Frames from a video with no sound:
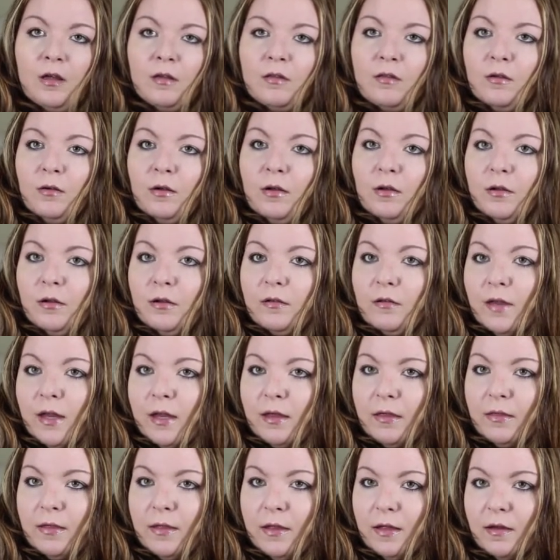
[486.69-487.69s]
So it looks
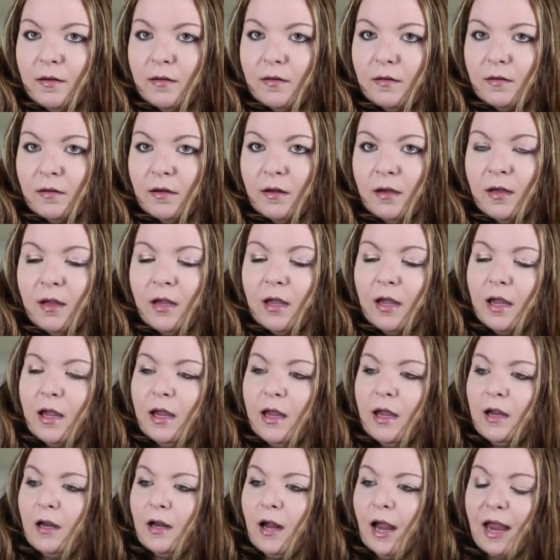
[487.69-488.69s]
like this.
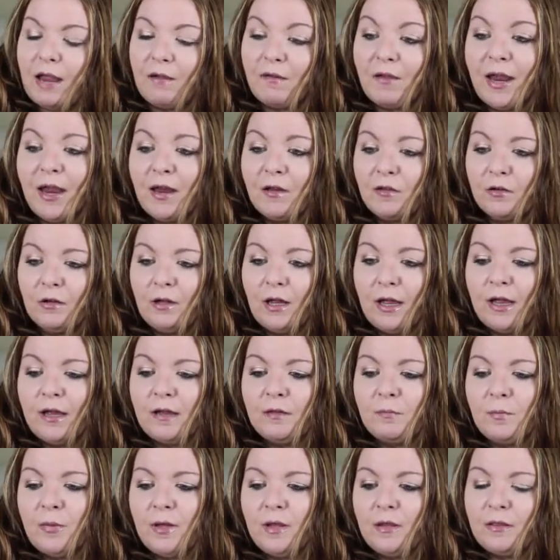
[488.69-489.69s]
And I have hazel
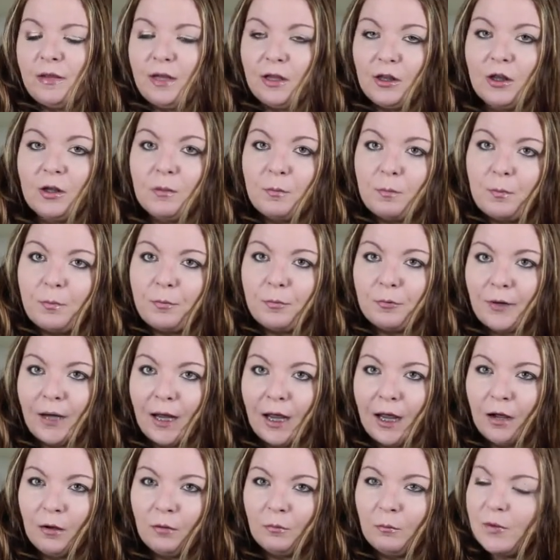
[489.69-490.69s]
eyes, but they look
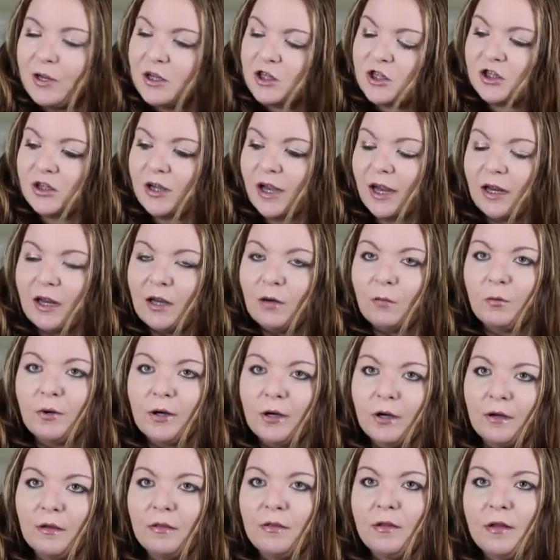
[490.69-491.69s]
brown, which I can
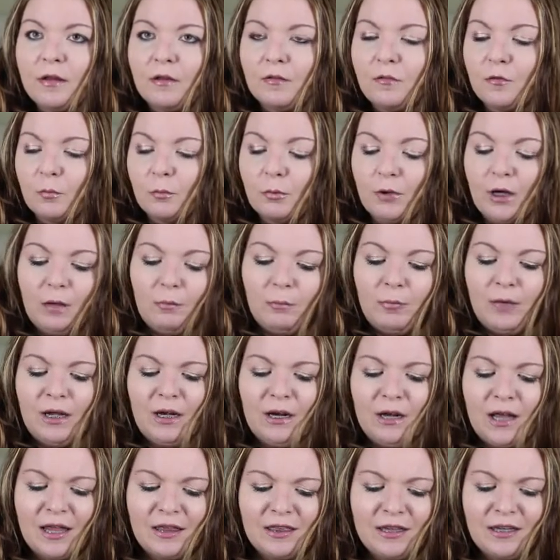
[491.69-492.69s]
wear these for brown, but
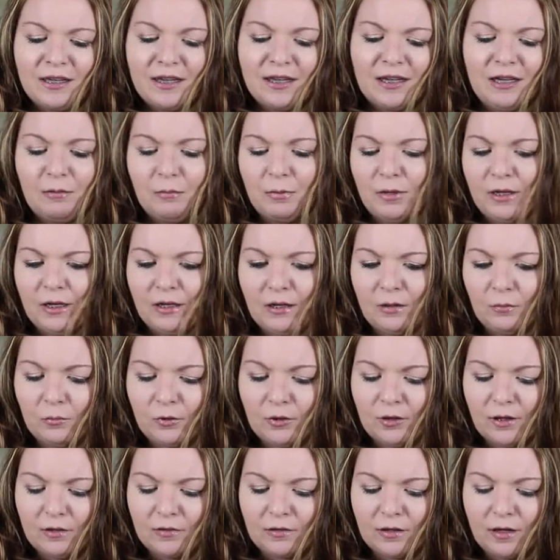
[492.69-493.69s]
I think anybody can
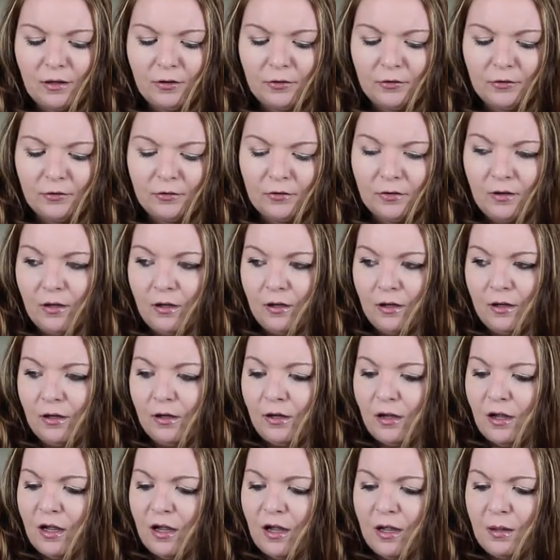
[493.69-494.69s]
wear these colors
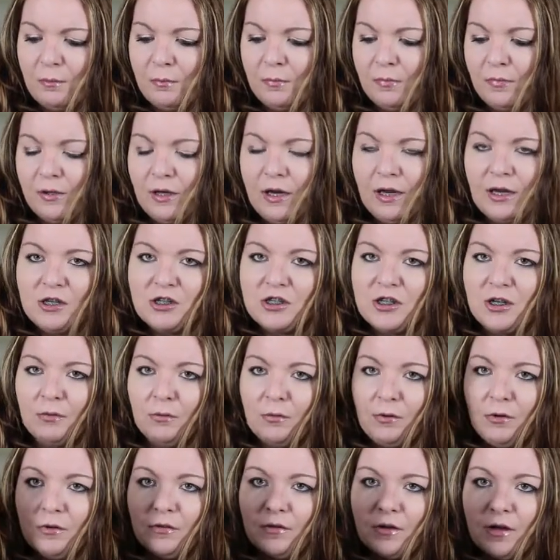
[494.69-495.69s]
um, in
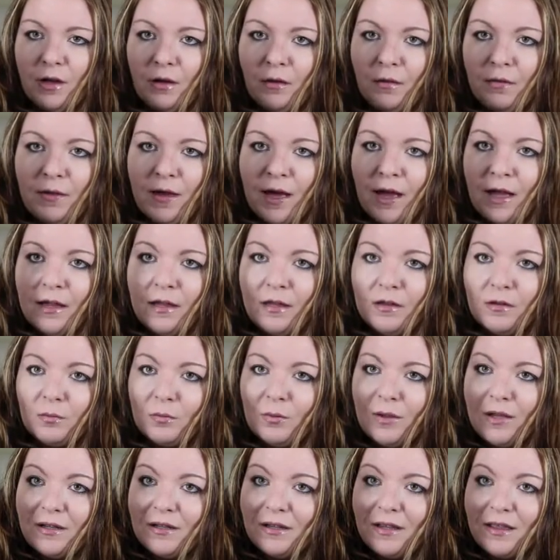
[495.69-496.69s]
general. So that is
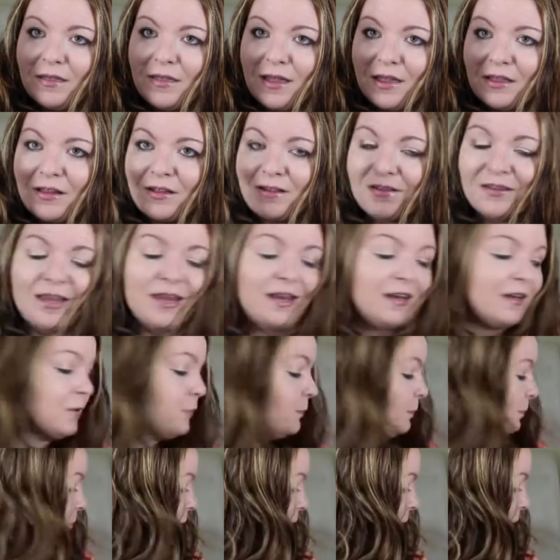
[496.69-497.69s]
what that looks like.
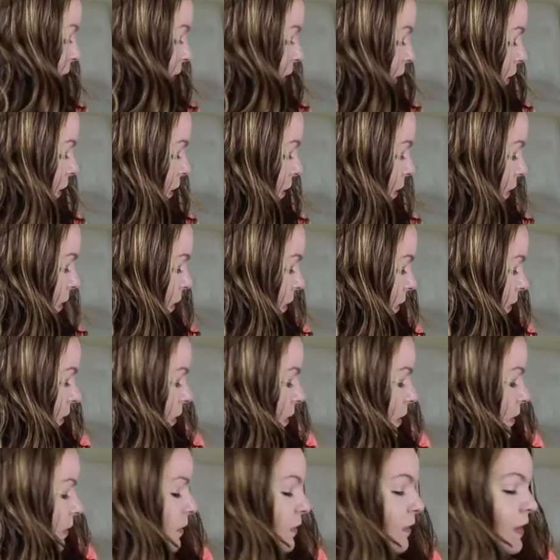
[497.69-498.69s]

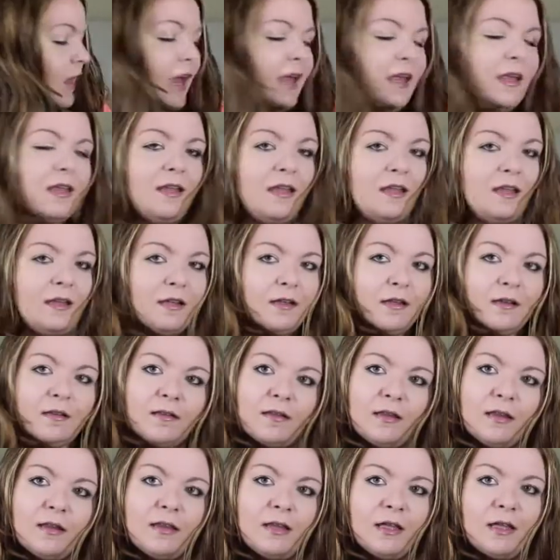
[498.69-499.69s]
So that
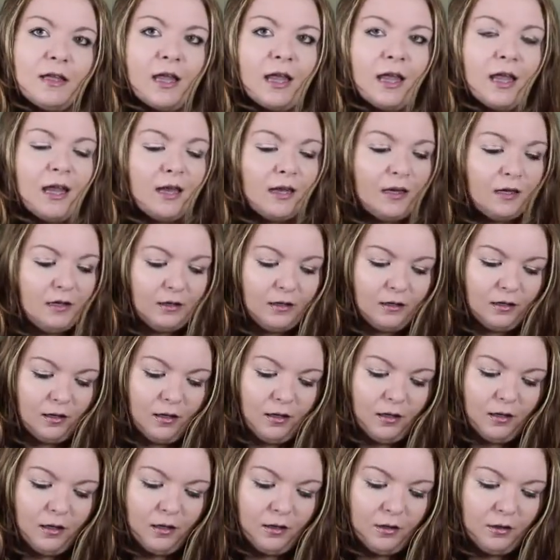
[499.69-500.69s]
is the end
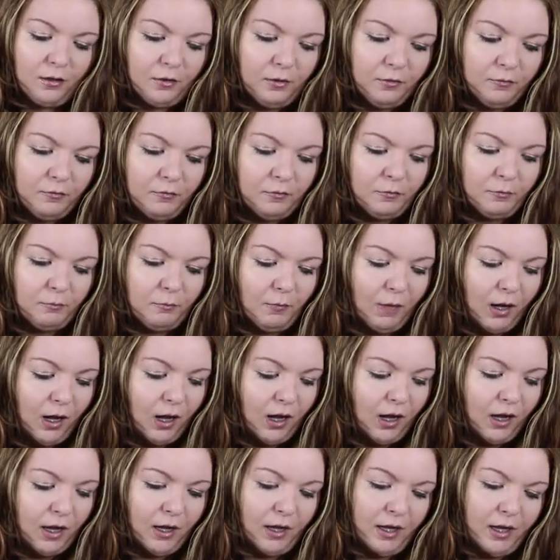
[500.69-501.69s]
of
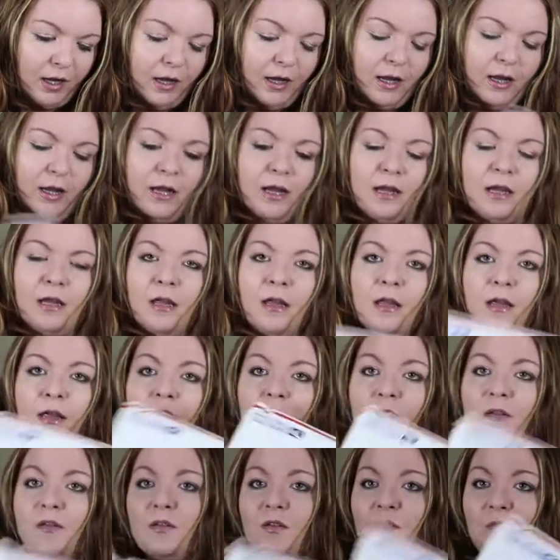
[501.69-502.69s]
my
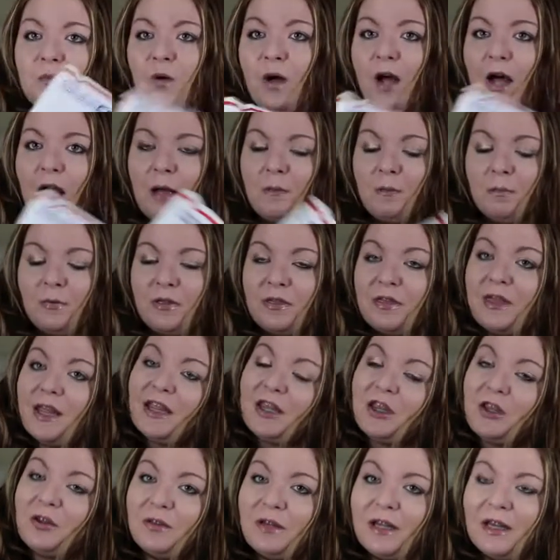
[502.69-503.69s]
swap.
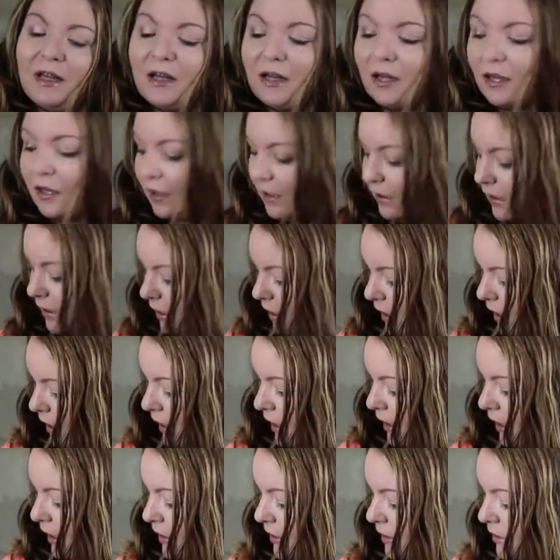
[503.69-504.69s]
Thank you, Lena.
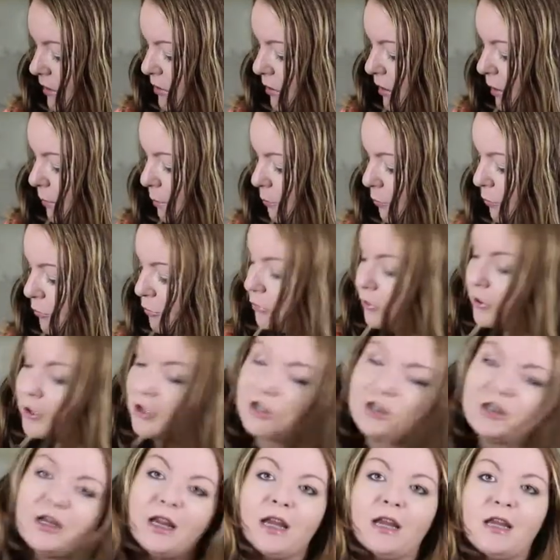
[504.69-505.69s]
I
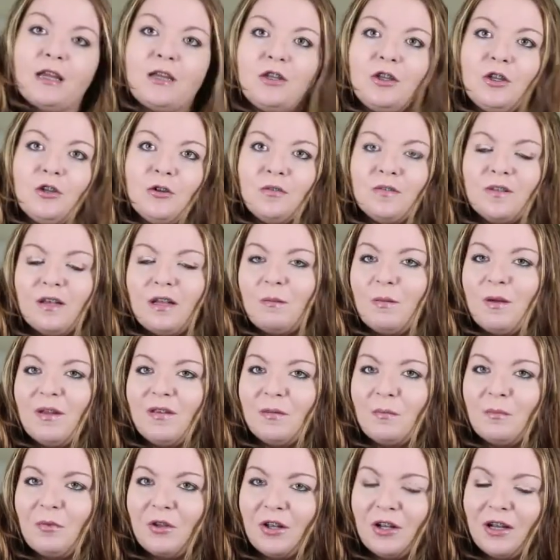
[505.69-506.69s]
appreciate you sending me
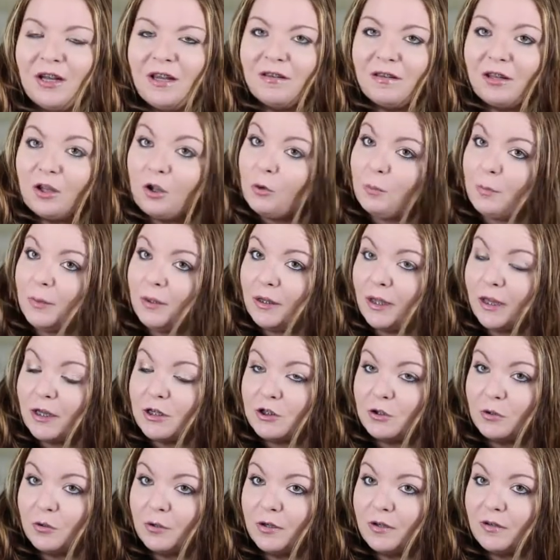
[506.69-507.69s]
some goodies. I hope you
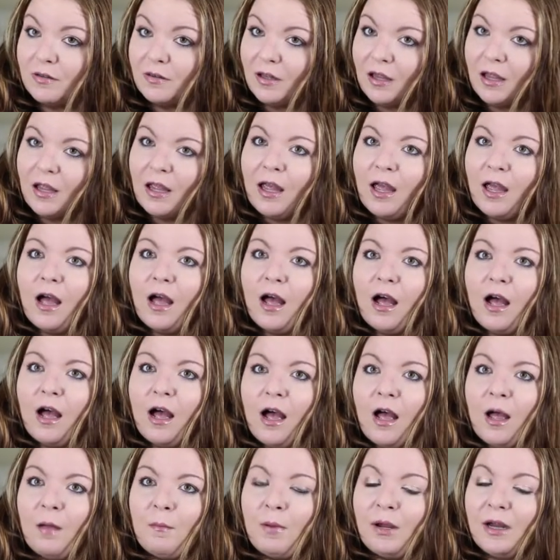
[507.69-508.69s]
liked yours.
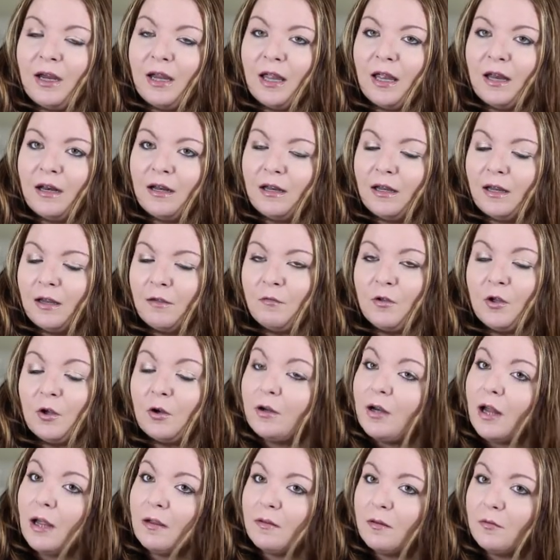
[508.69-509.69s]
Um, again, if
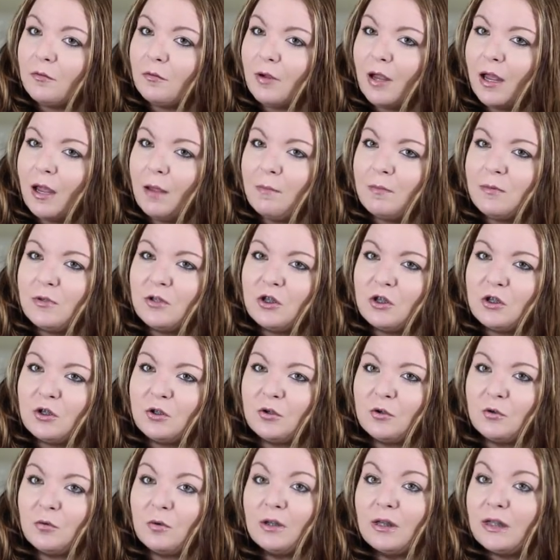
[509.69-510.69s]
you're not subscribed
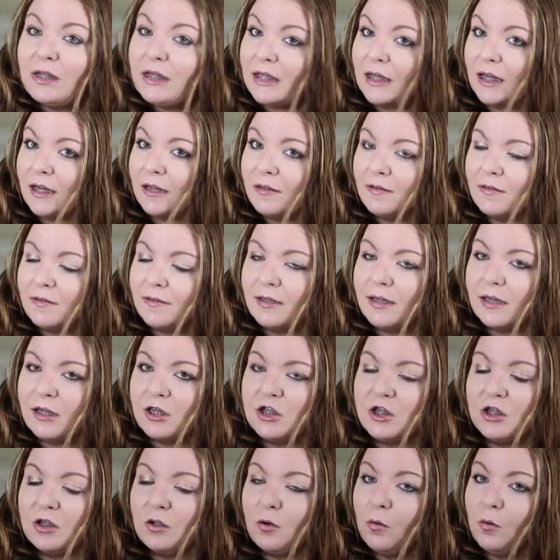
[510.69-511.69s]
to Lena's
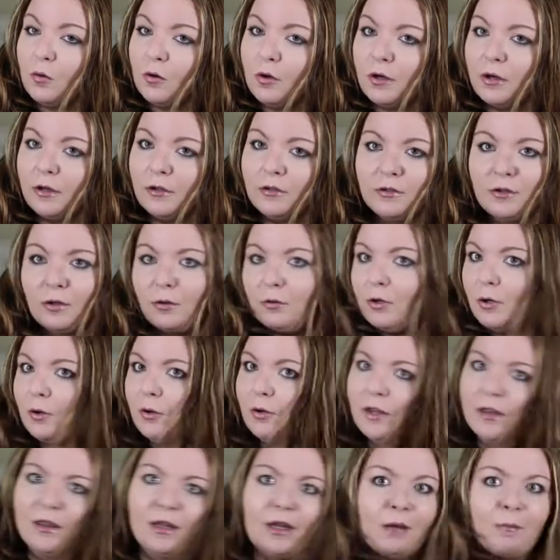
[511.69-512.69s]
station or don't know
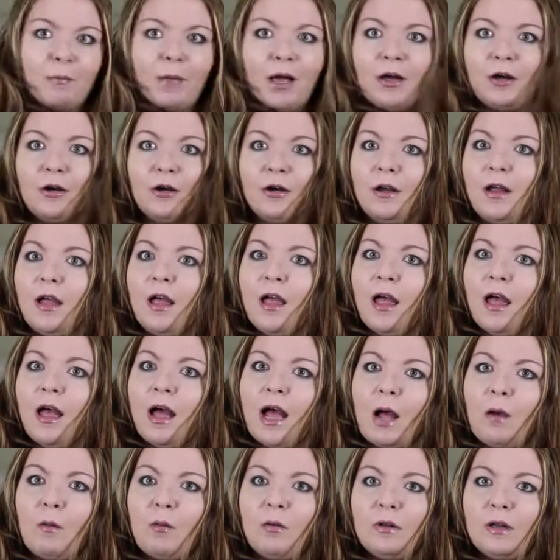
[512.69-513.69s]
anything about her,
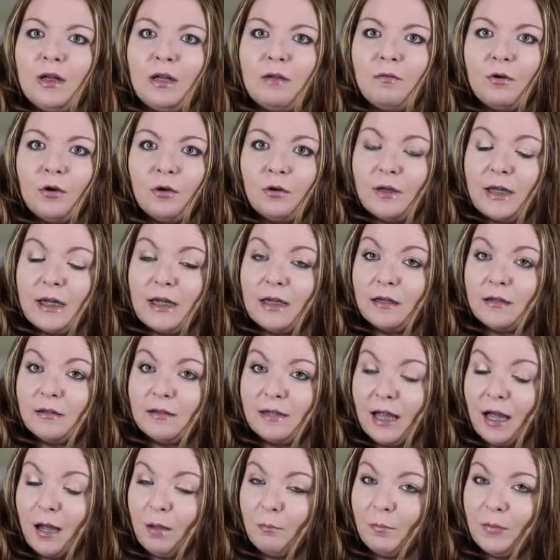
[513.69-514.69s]
I will leave her link
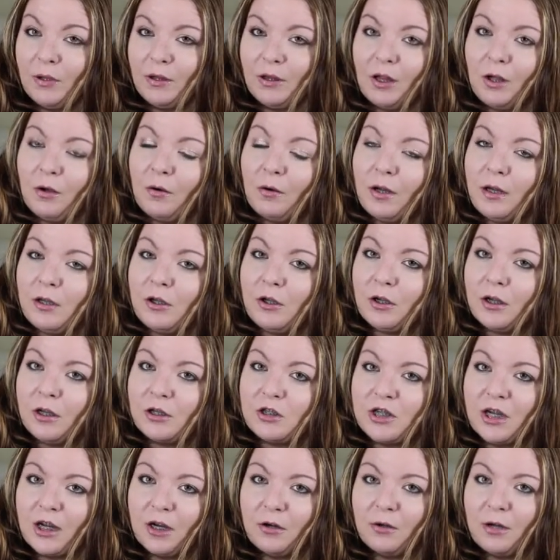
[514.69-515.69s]
down below and you can
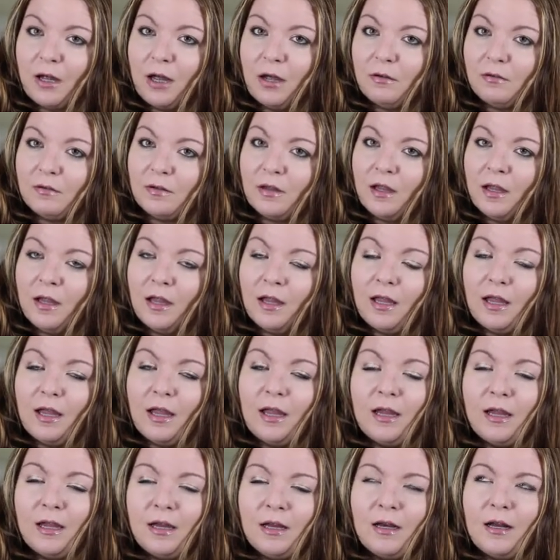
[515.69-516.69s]
check her out.
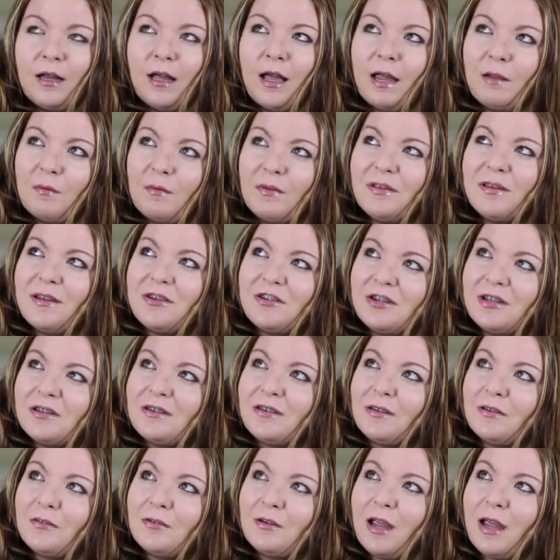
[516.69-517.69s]
And I would suggest
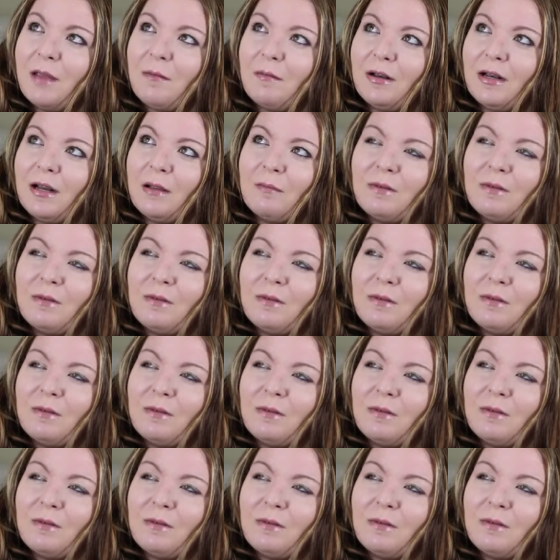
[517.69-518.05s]
subscribing.